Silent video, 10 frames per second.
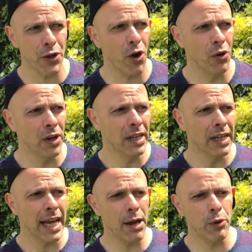So
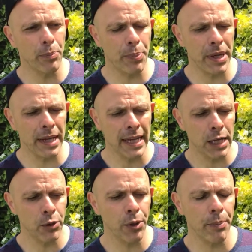it would be,
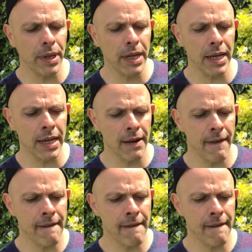it wouldn't be,